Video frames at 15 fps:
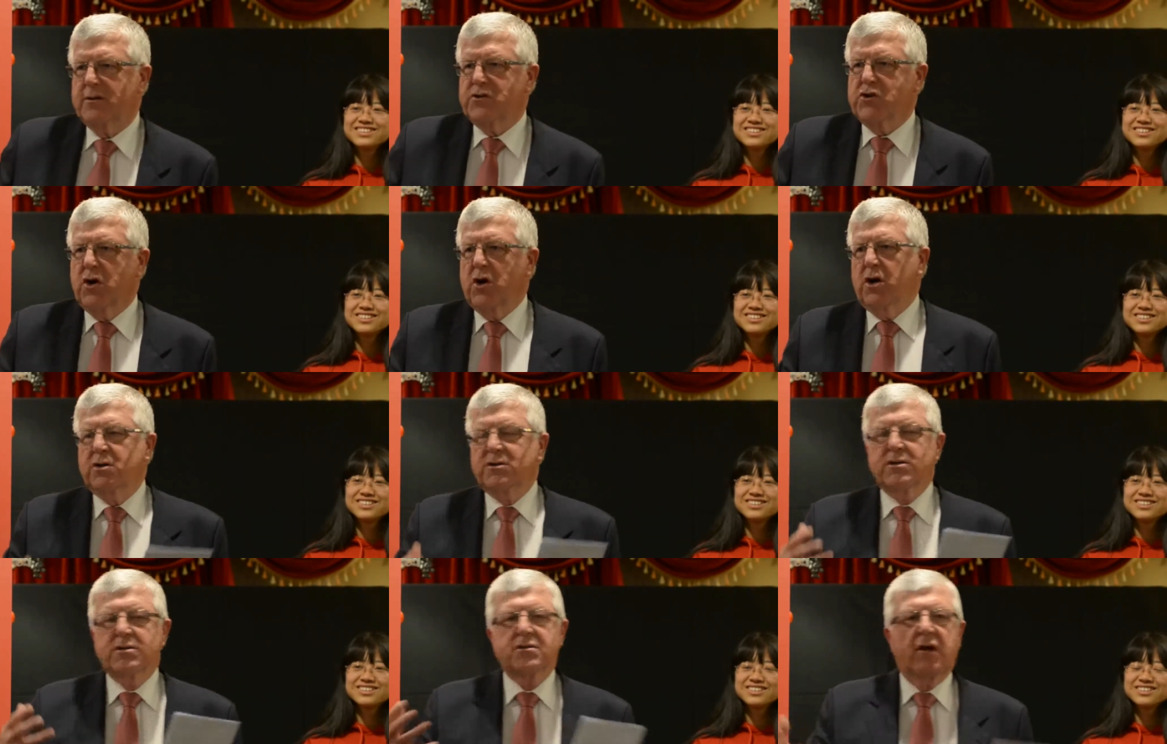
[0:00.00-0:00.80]

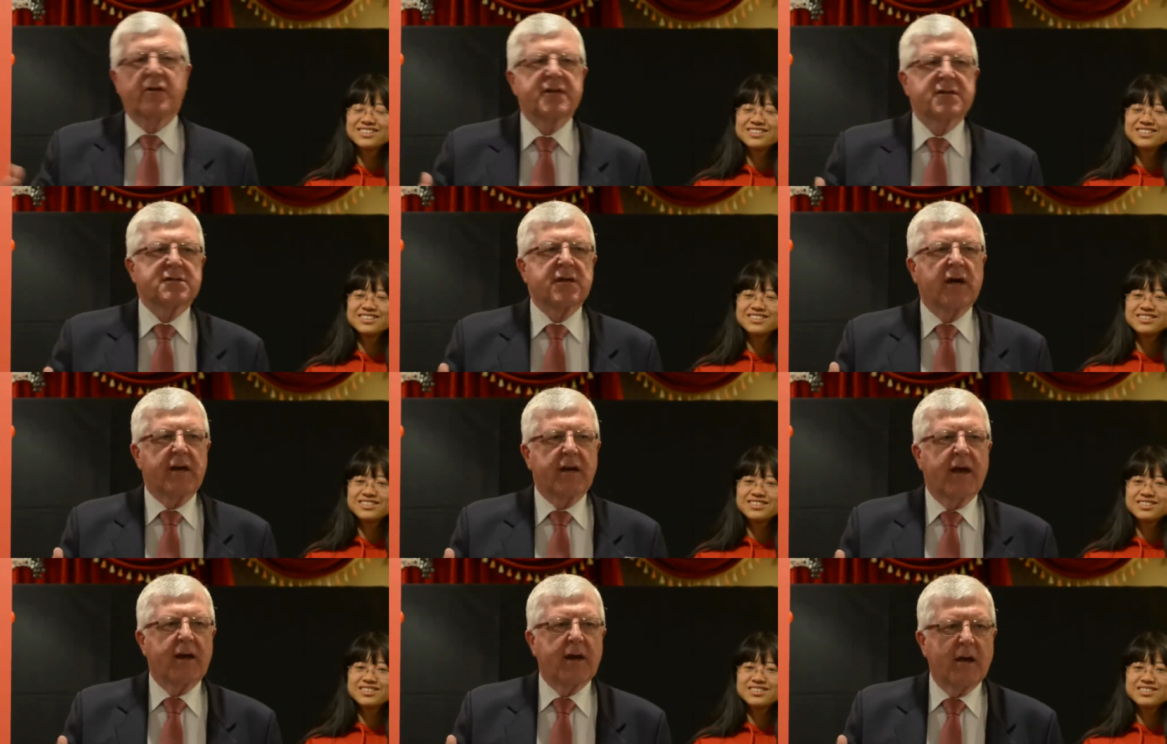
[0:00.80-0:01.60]
Speaker 1: George is on the
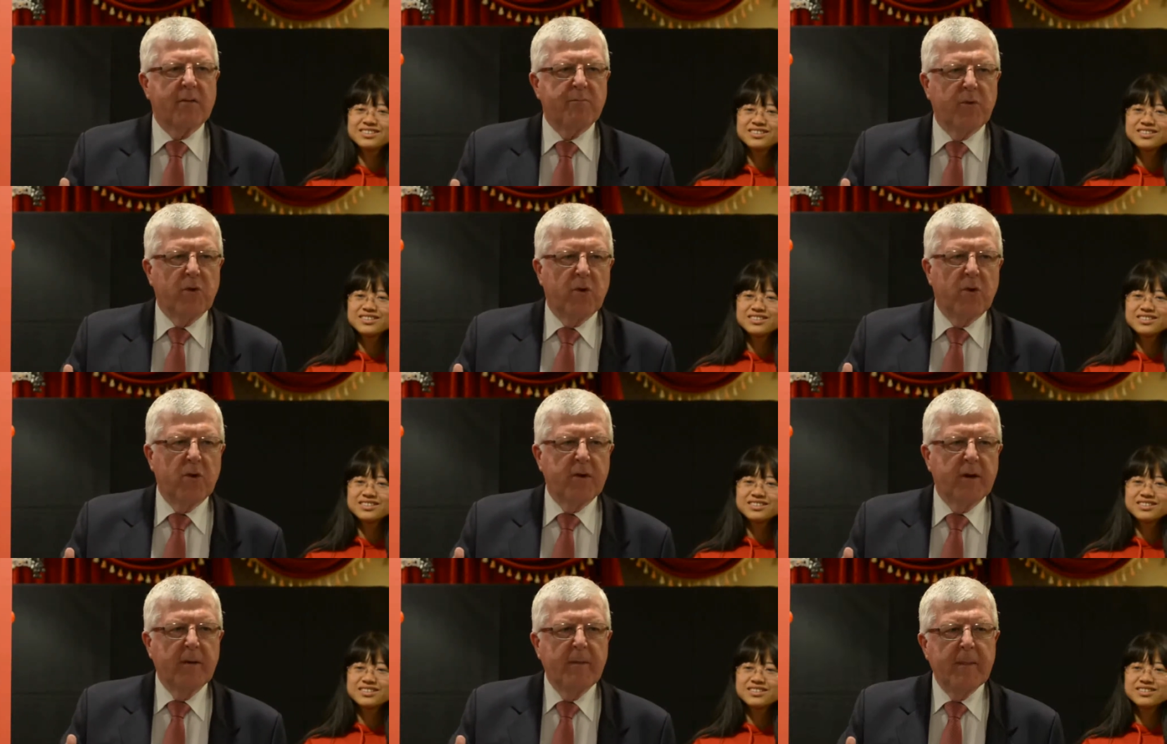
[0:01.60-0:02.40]
Study Adelaide
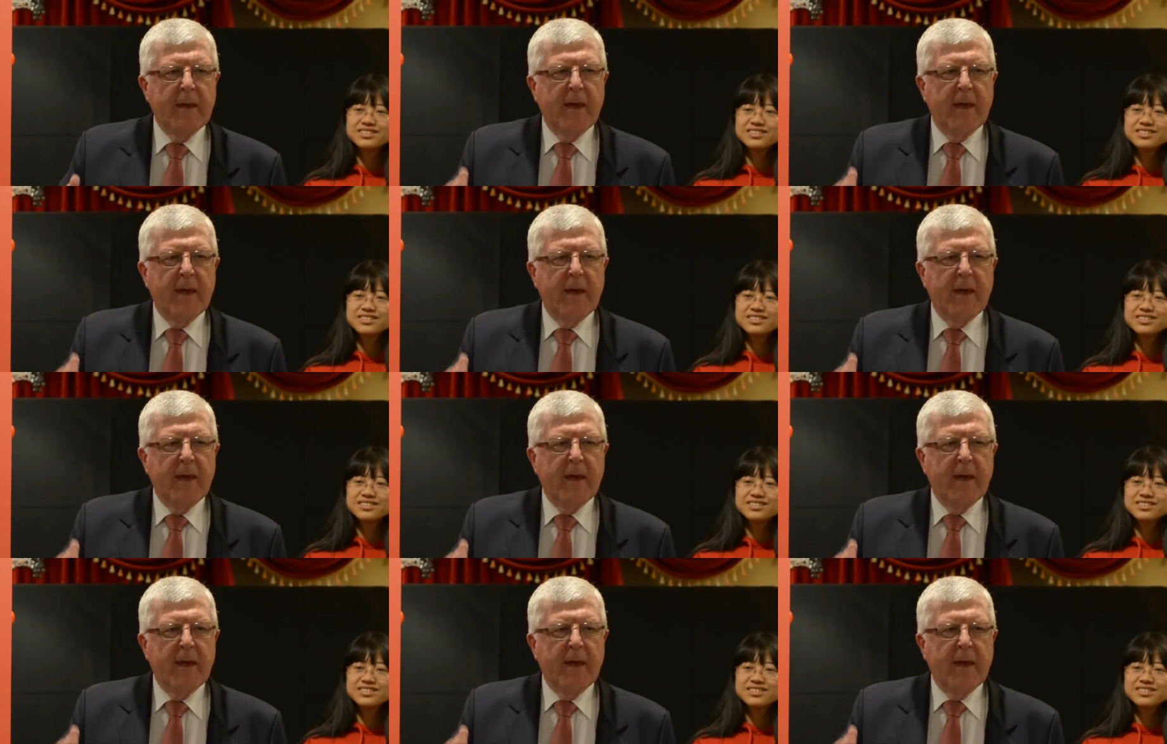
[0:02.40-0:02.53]
board